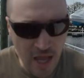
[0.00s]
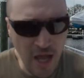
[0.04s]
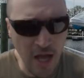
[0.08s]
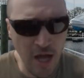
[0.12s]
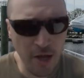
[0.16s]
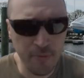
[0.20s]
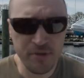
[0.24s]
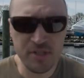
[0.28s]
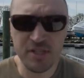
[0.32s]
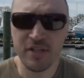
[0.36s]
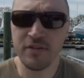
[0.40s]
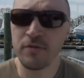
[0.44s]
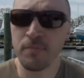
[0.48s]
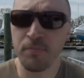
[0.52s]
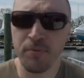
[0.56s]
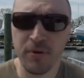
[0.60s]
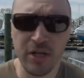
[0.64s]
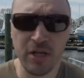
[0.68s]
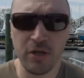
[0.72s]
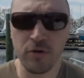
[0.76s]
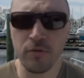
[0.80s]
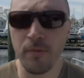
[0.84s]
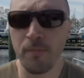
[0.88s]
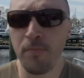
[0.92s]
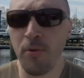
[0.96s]
Uh, received some
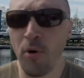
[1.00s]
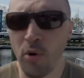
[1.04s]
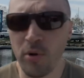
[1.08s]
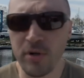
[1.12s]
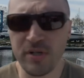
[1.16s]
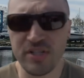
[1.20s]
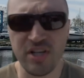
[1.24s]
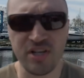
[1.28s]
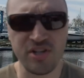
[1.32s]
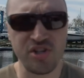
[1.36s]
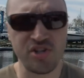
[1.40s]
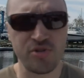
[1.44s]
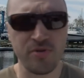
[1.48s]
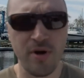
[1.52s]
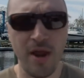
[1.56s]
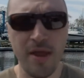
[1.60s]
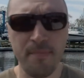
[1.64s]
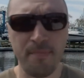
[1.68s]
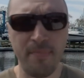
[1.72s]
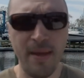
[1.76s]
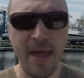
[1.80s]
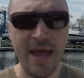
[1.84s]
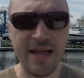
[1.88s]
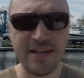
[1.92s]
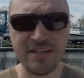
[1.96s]
pretty good reports on
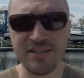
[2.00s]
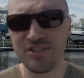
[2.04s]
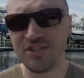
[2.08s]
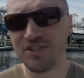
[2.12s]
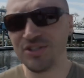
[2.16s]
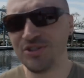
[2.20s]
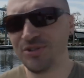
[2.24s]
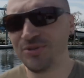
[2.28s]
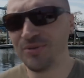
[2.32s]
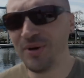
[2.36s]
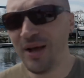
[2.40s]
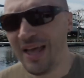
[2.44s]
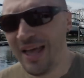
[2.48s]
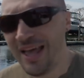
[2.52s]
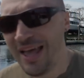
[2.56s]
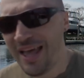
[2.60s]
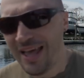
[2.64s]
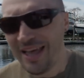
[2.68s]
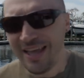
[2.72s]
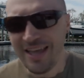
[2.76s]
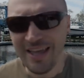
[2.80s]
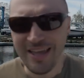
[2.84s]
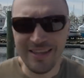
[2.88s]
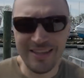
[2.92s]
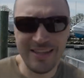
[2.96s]
striped bass to
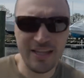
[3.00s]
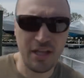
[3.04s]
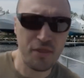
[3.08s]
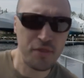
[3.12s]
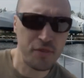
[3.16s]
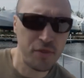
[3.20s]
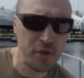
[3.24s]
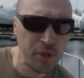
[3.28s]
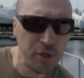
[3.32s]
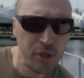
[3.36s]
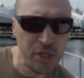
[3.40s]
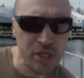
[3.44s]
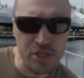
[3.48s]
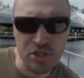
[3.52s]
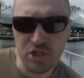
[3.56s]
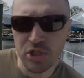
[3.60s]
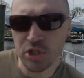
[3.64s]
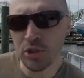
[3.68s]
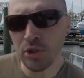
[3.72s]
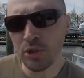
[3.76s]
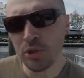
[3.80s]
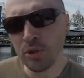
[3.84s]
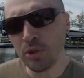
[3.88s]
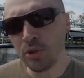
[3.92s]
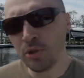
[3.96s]
eh, like
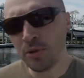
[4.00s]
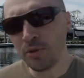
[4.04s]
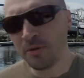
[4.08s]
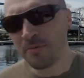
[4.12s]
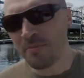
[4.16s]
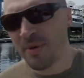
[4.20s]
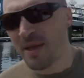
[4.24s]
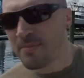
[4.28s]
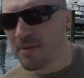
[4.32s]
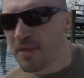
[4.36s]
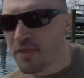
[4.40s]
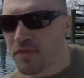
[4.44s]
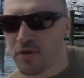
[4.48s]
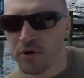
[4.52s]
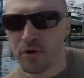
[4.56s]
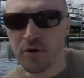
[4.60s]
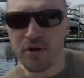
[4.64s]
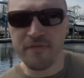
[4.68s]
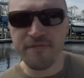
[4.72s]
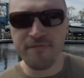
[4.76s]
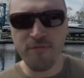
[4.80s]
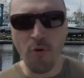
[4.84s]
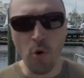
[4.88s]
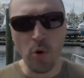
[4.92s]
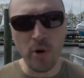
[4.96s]
thirty-two to maybe
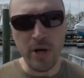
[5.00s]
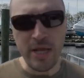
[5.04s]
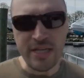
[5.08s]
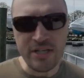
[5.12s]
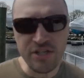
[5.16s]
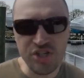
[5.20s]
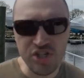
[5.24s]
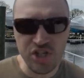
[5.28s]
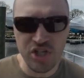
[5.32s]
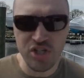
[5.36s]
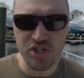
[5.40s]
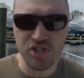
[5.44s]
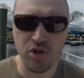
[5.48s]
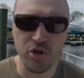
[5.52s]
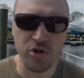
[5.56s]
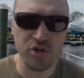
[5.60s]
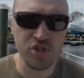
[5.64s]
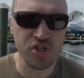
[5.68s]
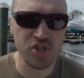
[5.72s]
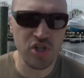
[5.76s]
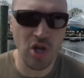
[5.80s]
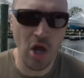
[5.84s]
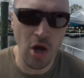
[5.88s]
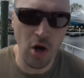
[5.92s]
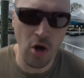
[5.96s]
thirty-four inches or
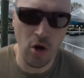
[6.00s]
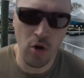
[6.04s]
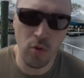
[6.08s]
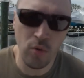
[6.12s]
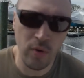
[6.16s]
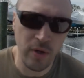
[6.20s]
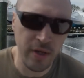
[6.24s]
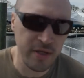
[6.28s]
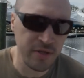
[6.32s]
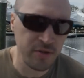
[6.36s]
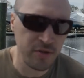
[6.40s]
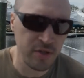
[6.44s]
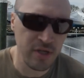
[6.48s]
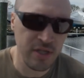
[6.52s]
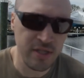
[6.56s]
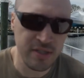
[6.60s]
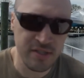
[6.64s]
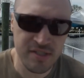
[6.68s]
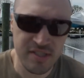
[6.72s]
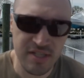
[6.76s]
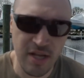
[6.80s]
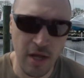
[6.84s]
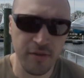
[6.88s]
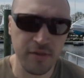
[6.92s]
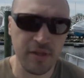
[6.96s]
so in, in
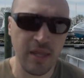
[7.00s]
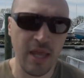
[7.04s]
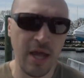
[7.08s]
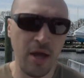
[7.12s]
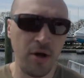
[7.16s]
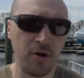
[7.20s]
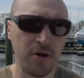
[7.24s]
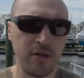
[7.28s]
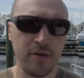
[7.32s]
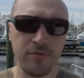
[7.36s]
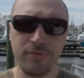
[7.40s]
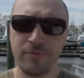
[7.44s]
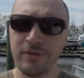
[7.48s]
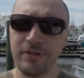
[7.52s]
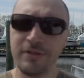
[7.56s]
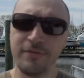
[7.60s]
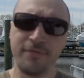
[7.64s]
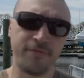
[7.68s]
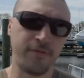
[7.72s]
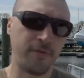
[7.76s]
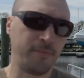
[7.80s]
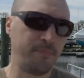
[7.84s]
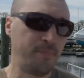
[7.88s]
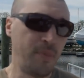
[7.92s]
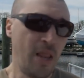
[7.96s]
South County, really
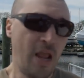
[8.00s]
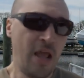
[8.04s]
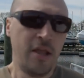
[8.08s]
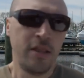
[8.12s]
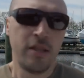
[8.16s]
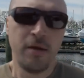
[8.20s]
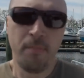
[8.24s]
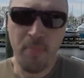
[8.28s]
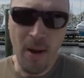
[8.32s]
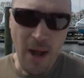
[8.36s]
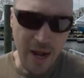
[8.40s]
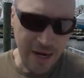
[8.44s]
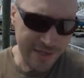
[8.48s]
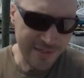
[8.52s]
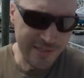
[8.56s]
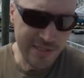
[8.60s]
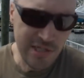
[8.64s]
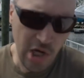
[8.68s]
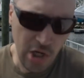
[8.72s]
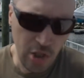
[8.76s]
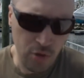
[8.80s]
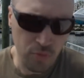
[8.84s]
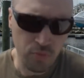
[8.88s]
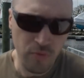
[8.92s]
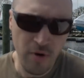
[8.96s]
from the
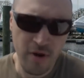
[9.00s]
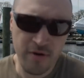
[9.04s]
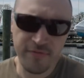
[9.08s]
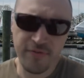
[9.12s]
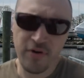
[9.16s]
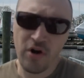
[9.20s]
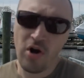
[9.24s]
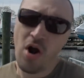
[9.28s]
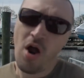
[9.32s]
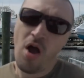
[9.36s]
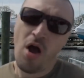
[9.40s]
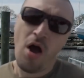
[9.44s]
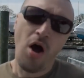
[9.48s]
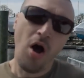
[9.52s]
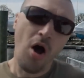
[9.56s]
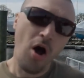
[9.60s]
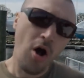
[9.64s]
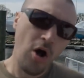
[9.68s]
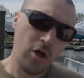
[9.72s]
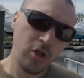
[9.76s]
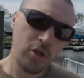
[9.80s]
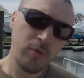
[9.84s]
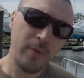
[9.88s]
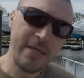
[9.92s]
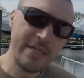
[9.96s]
Pawcatuck River
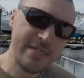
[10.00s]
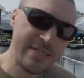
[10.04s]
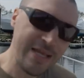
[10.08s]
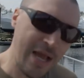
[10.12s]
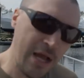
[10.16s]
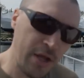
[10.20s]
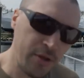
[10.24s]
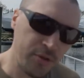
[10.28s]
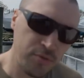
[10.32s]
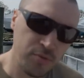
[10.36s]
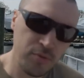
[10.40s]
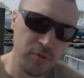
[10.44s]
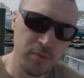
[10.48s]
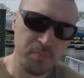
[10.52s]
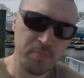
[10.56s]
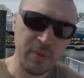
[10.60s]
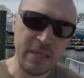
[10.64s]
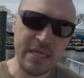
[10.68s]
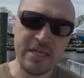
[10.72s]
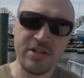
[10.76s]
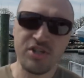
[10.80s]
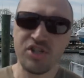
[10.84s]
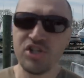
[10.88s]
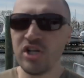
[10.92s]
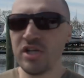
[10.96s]
all the way down through the
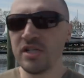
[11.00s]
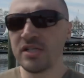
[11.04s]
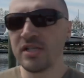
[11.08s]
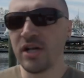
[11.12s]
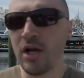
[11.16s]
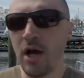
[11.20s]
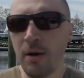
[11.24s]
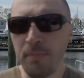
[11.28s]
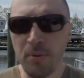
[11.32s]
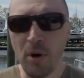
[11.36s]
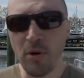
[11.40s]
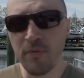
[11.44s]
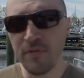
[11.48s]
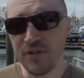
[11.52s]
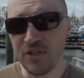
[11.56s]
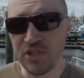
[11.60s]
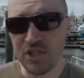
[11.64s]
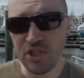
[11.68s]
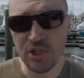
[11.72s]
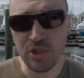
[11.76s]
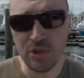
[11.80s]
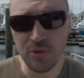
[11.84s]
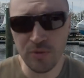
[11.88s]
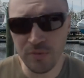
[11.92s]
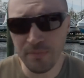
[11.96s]
beaches and up over
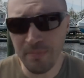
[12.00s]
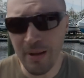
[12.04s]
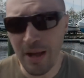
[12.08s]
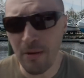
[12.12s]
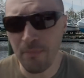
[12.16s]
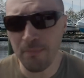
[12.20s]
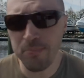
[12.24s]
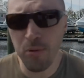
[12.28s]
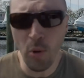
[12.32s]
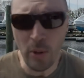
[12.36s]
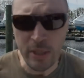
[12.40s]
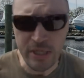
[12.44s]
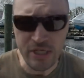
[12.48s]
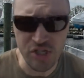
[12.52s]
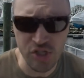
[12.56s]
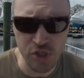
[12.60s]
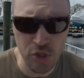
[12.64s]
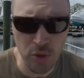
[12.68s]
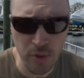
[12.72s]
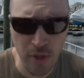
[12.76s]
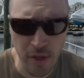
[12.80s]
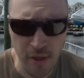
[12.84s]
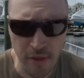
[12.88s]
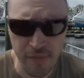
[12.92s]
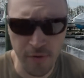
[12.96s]
to about Point
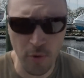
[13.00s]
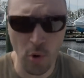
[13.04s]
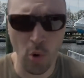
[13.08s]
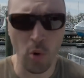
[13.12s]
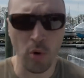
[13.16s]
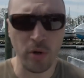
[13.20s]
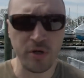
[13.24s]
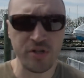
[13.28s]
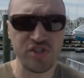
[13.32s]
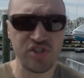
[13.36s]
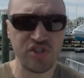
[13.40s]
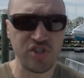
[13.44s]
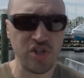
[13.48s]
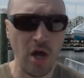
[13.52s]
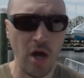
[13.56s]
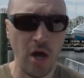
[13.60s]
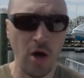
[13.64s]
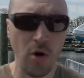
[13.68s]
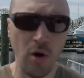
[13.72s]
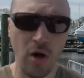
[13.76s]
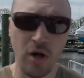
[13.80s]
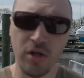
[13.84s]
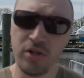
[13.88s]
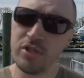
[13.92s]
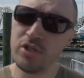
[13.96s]
Judith or
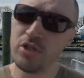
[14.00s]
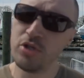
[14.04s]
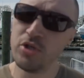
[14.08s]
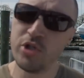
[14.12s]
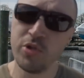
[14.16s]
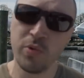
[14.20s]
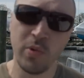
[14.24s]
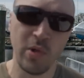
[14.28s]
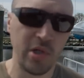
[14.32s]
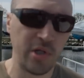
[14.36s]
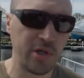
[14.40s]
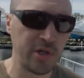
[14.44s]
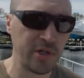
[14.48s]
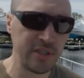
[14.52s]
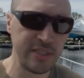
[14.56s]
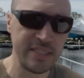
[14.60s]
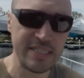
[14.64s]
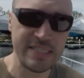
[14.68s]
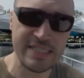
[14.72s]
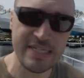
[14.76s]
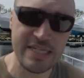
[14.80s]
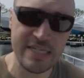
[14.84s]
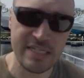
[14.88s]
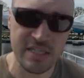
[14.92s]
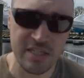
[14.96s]
so, all the usual early
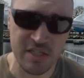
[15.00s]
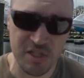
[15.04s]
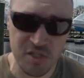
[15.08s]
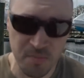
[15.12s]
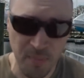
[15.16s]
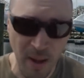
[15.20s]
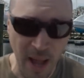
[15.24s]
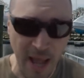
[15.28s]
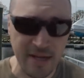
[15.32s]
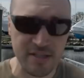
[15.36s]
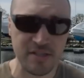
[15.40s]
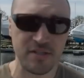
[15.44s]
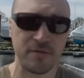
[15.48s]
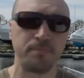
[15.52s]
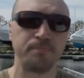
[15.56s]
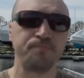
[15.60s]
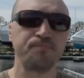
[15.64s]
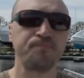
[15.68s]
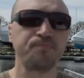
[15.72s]
season spots.